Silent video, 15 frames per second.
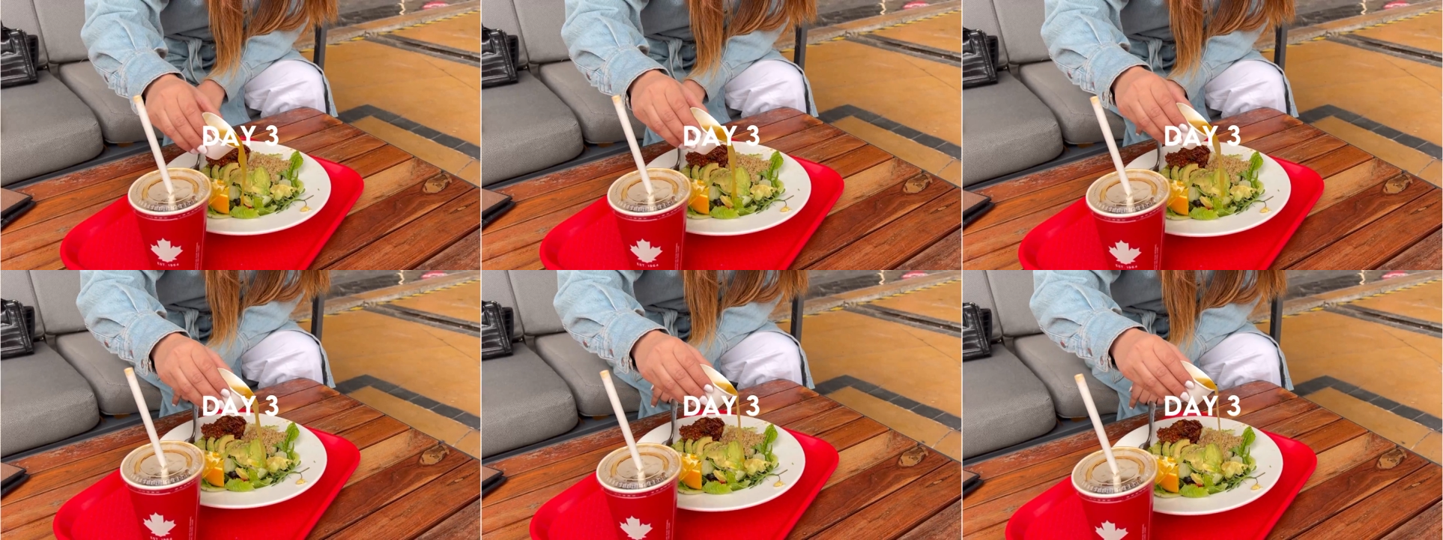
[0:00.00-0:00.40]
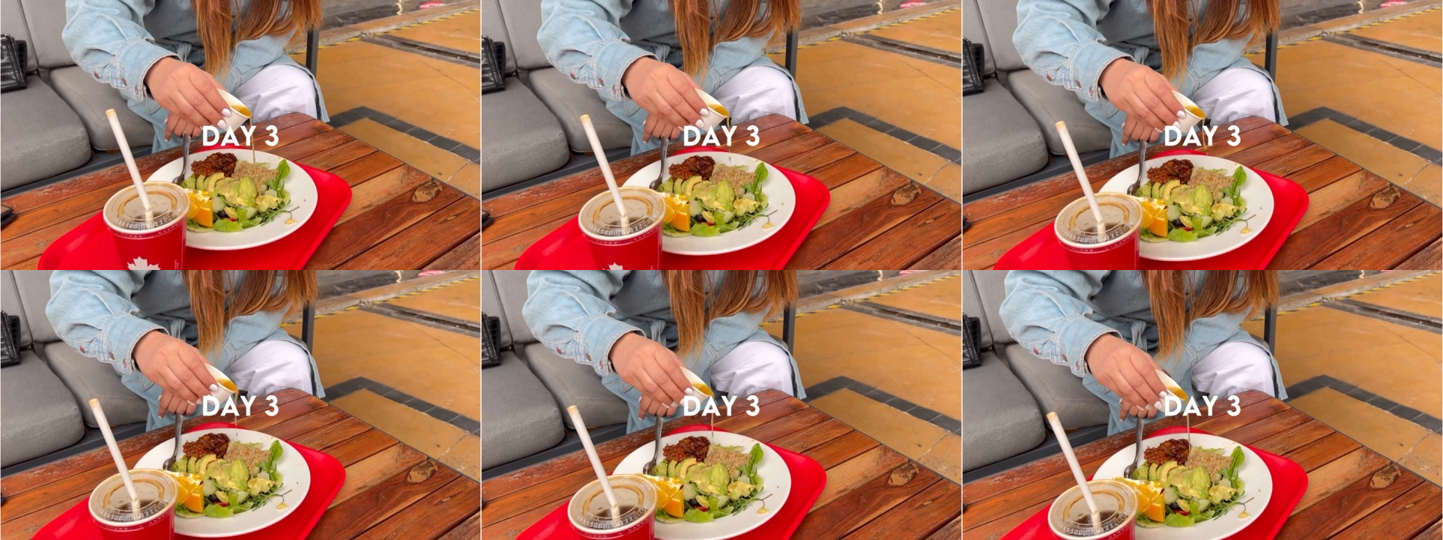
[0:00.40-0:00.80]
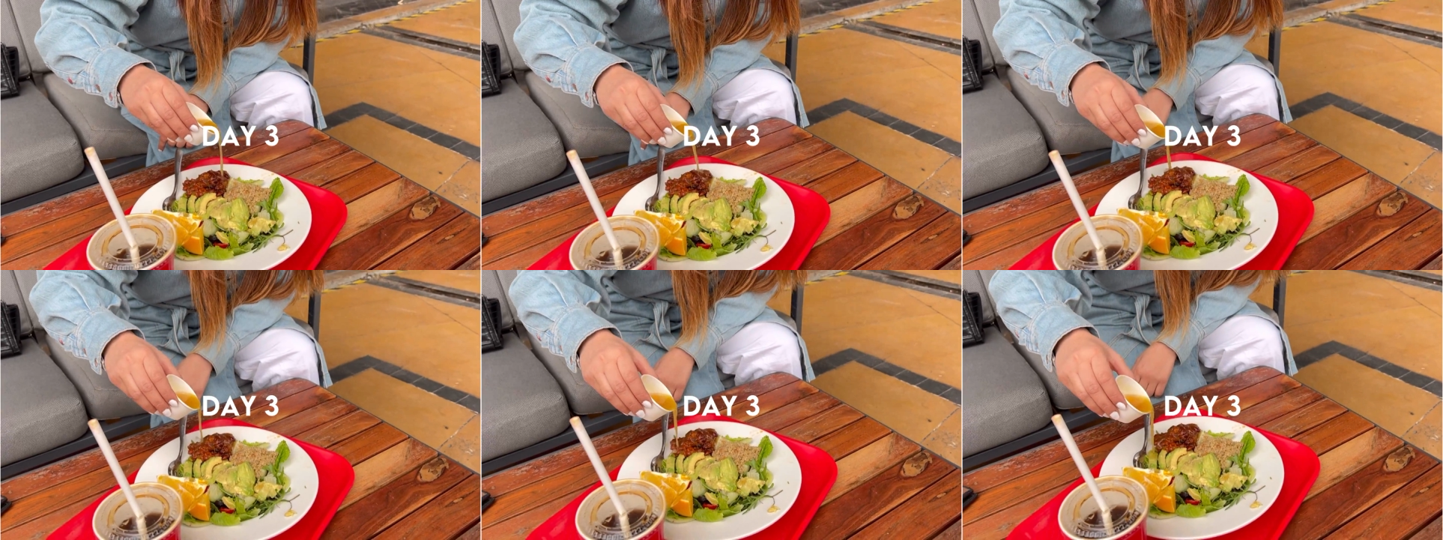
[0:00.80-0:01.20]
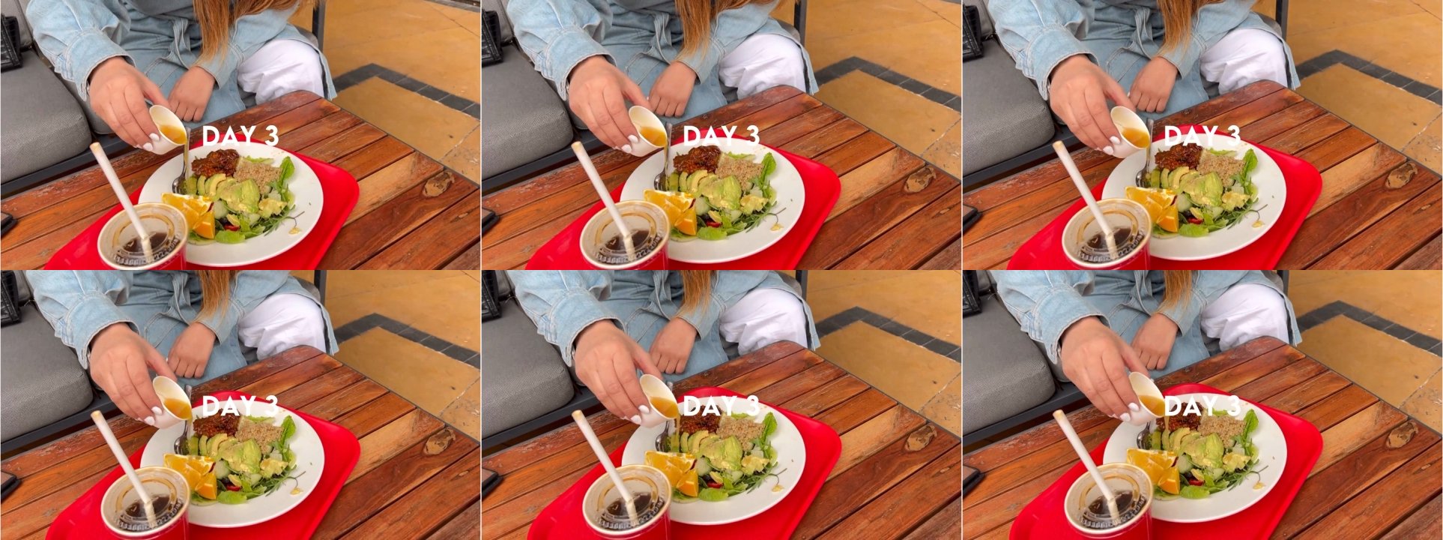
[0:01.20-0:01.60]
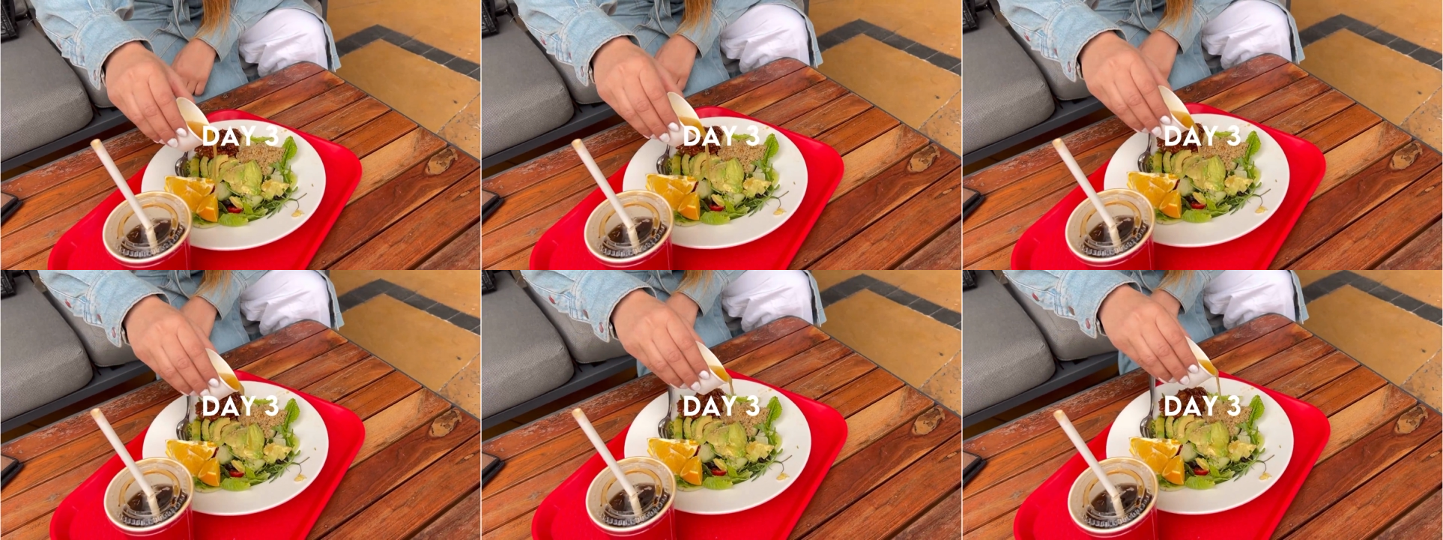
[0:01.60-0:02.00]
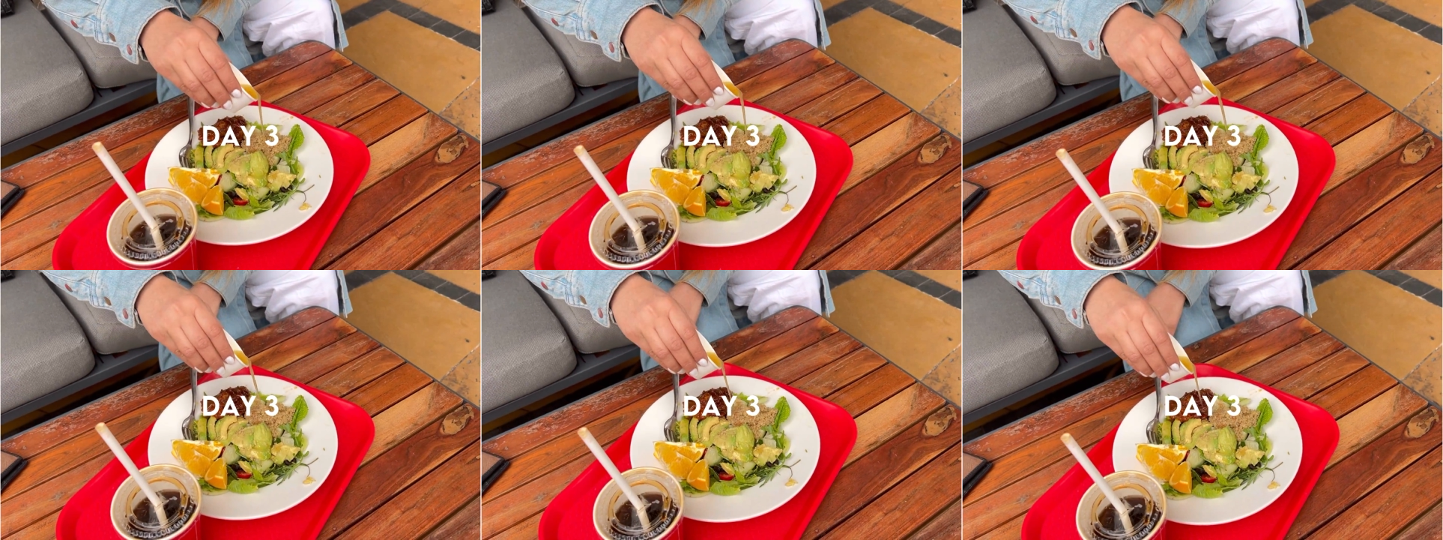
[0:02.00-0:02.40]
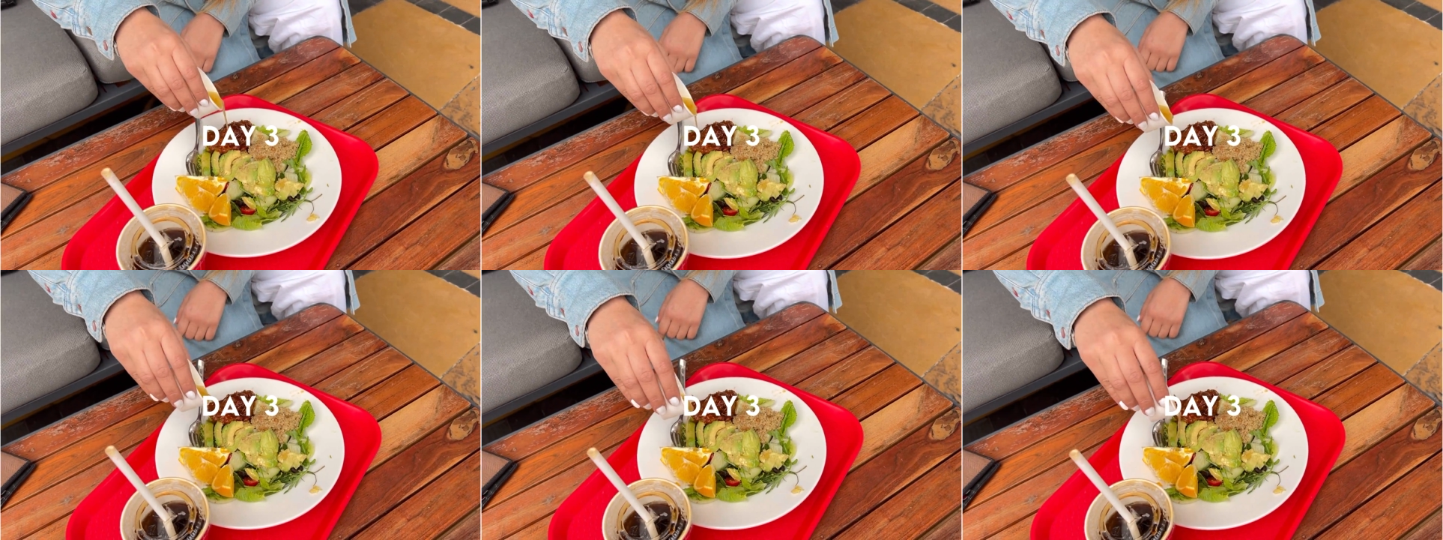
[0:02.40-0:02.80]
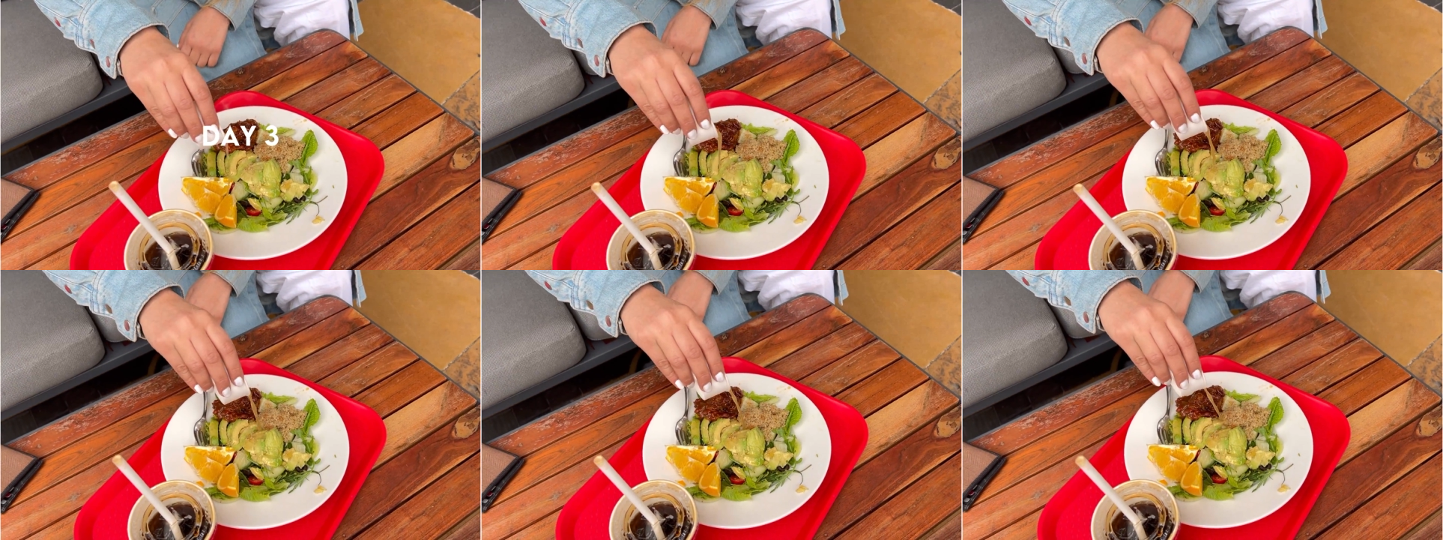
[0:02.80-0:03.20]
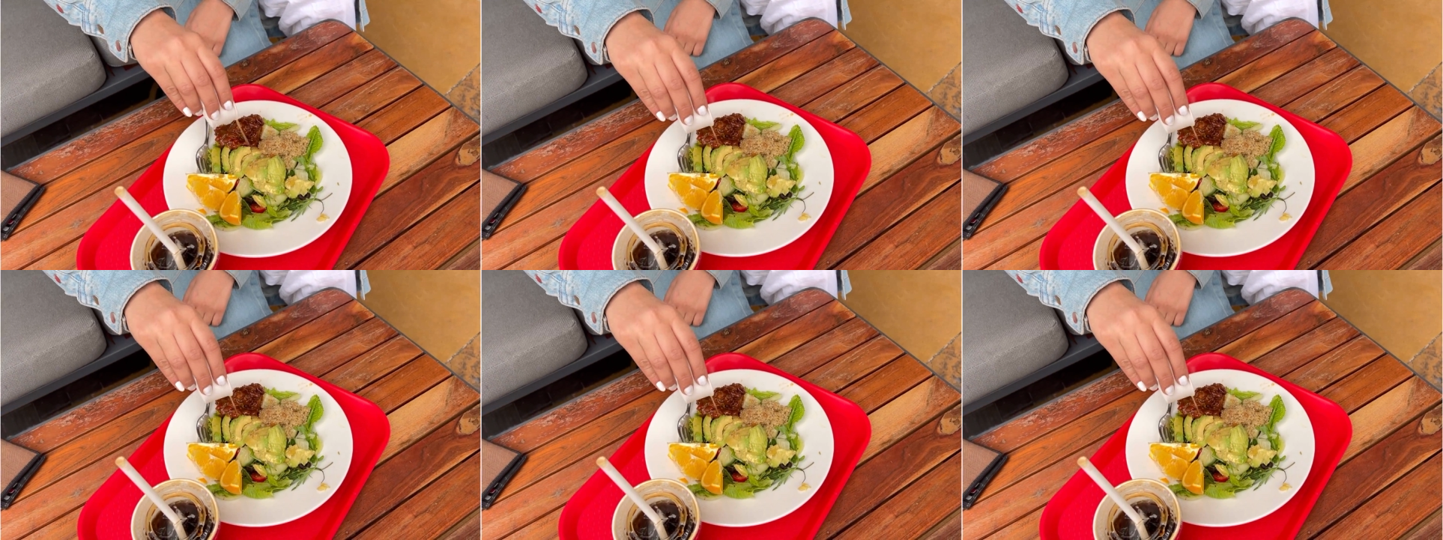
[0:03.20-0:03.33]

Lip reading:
(no speaker visible)